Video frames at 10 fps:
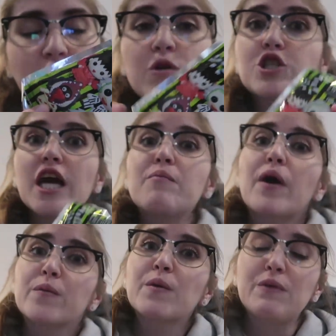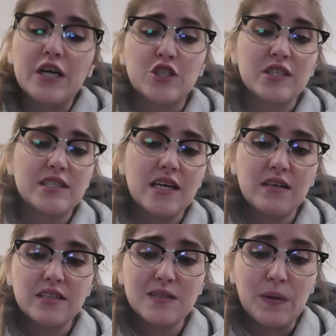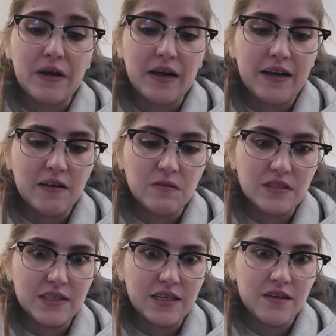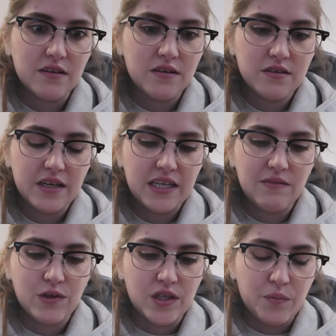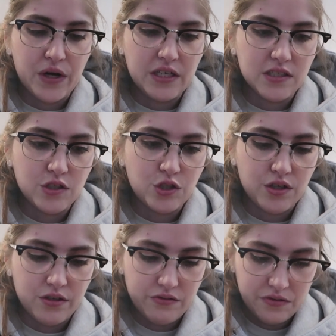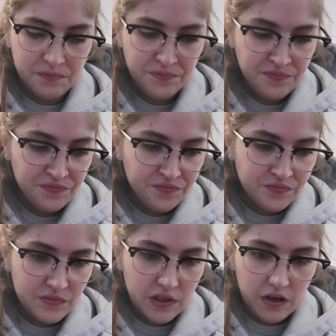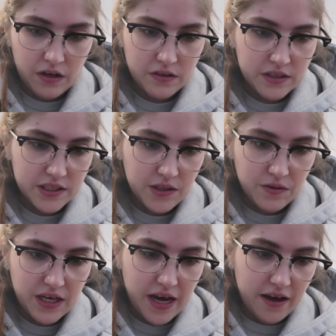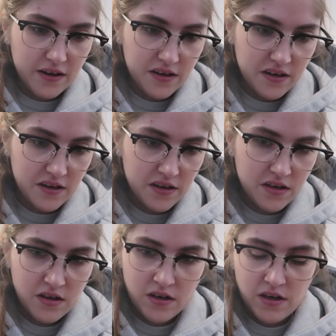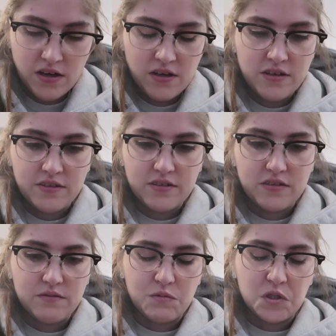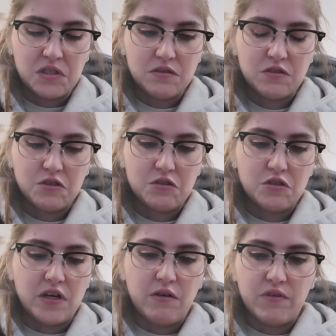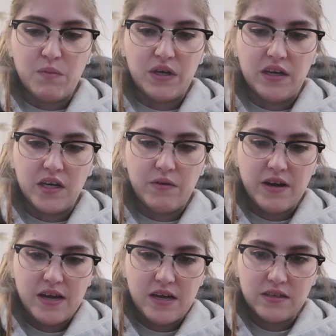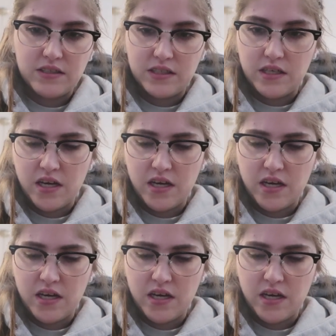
Which they had Barbara plushies at Spirit, and I was like, ugh, I didn't even look at the price. I should have. All right, let's see what we get. I'm gonna try and rip it anywhere, I guess.